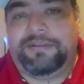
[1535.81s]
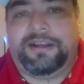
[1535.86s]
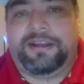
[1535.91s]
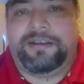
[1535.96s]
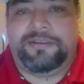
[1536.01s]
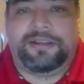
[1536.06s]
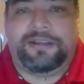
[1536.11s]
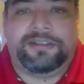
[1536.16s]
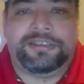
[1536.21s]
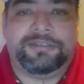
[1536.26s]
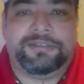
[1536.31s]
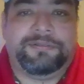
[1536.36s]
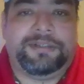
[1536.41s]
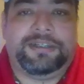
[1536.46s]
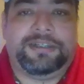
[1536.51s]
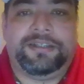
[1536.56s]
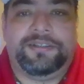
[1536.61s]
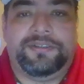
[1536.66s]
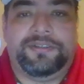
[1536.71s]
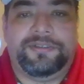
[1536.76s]
I'll see what I
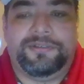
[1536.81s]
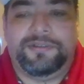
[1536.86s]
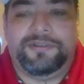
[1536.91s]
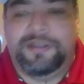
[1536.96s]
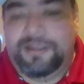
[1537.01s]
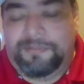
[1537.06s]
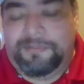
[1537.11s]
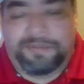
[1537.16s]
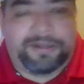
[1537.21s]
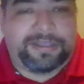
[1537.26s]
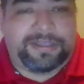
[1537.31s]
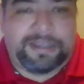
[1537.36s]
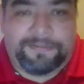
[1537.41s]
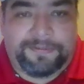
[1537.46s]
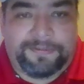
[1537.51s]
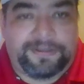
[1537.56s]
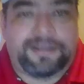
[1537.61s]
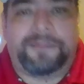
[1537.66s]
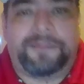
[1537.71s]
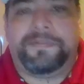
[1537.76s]
can do, but
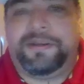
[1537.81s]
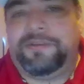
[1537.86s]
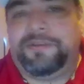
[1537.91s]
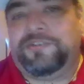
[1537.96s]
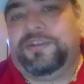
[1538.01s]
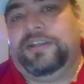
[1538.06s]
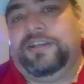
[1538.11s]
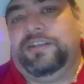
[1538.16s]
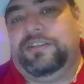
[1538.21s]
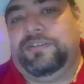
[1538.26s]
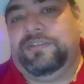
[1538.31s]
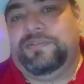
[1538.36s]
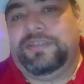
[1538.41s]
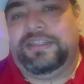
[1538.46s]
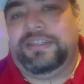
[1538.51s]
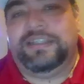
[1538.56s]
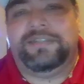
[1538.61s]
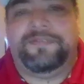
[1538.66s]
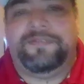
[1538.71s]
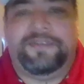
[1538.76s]
definitely, I'm gonna try to do
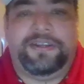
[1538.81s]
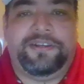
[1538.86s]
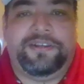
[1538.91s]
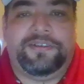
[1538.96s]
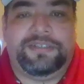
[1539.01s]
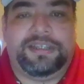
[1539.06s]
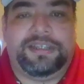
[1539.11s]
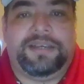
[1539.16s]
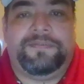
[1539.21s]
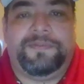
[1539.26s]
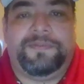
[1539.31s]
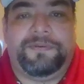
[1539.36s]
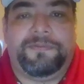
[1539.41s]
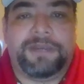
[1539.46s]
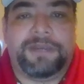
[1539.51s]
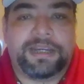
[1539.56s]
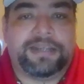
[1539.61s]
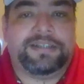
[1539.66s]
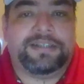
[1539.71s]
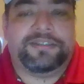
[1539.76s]
these videos every
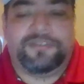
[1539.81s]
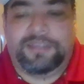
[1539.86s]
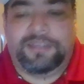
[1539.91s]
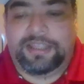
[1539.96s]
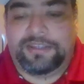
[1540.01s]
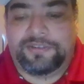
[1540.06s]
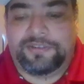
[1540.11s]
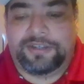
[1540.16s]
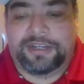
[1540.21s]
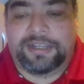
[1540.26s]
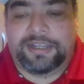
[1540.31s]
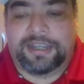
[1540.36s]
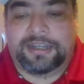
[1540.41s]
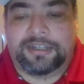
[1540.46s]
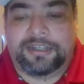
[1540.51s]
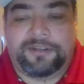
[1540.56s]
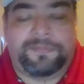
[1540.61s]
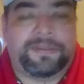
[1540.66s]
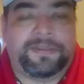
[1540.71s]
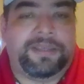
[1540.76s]
week so that you guys I
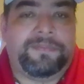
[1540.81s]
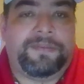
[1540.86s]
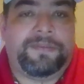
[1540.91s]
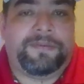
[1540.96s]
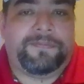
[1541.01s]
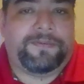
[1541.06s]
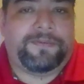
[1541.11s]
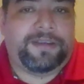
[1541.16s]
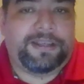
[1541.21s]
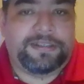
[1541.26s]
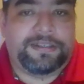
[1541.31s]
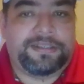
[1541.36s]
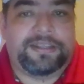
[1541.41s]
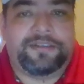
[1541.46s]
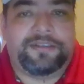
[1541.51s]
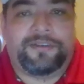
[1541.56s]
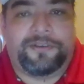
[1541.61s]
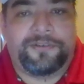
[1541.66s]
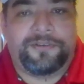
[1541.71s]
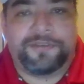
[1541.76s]
could update my friends
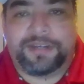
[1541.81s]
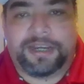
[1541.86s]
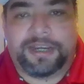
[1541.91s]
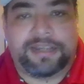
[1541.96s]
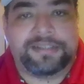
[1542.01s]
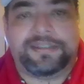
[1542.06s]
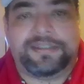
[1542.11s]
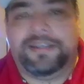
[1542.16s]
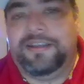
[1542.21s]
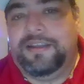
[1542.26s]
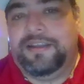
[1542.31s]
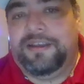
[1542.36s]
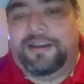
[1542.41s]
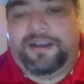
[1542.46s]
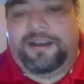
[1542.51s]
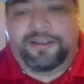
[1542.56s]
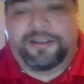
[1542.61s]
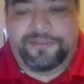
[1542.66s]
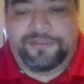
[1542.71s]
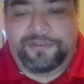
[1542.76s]
and all you guys
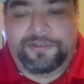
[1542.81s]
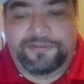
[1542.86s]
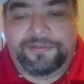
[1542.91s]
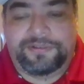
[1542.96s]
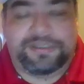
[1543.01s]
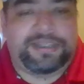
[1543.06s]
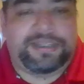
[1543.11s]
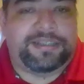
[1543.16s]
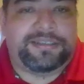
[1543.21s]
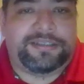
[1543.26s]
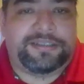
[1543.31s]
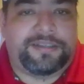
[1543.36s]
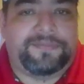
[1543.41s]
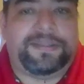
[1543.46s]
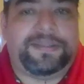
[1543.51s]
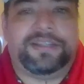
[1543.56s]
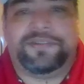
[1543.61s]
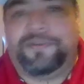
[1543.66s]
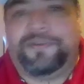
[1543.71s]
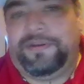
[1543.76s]
on news and stuff
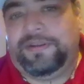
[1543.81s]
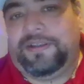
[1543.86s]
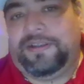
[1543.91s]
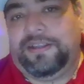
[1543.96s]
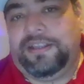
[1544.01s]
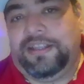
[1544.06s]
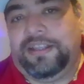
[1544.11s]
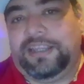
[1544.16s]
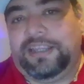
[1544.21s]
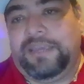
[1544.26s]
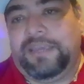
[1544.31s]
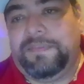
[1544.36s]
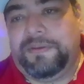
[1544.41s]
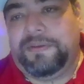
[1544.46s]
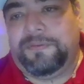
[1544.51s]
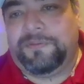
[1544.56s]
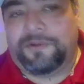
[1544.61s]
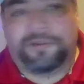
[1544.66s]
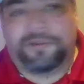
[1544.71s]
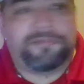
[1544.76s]
that's going on in the
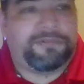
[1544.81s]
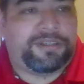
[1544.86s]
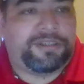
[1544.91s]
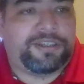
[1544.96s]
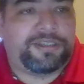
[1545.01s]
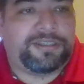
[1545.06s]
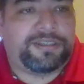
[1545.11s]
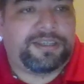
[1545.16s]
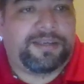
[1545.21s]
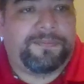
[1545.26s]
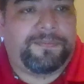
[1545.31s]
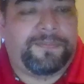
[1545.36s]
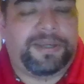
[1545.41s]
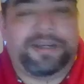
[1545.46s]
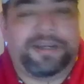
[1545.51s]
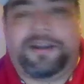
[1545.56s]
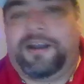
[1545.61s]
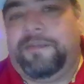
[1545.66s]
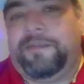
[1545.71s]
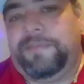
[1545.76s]
gaming world, which is a
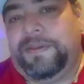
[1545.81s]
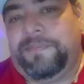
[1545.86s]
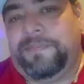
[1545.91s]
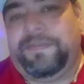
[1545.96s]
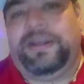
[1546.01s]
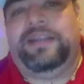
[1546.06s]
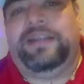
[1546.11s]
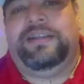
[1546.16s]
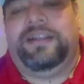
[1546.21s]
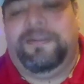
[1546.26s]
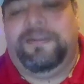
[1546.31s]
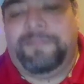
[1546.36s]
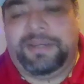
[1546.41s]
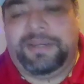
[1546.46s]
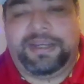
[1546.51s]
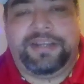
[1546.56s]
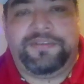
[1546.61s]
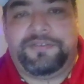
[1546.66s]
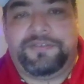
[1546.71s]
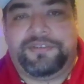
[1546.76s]
big hobby of mine and a
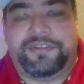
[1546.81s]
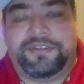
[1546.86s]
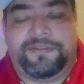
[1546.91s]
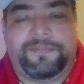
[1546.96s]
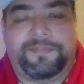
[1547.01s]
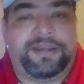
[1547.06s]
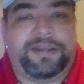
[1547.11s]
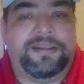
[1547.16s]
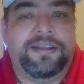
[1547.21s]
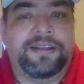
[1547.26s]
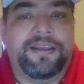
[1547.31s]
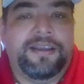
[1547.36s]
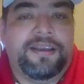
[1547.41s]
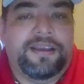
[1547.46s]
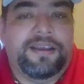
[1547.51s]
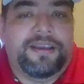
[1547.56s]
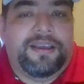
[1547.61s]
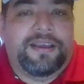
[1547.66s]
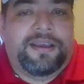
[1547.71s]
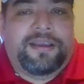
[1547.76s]
big interest of mine.
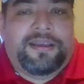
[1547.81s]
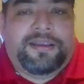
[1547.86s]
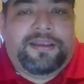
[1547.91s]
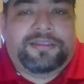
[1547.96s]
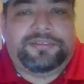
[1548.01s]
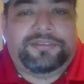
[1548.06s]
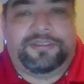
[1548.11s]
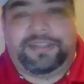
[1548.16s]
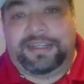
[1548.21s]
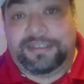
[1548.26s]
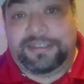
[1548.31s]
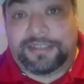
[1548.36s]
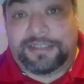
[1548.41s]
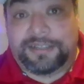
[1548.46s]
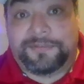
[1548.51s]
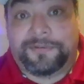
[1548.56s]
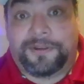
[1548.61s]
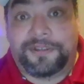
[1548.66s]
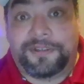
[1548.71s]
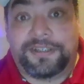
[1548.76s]
So thanks guys
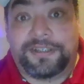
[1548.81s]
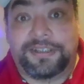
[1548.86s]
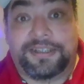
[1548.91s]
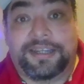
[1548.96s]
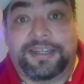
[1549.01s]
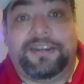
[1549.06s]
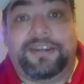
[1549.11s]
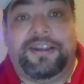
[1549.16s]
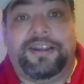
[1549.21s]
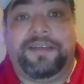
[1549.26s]
for watching. Take care.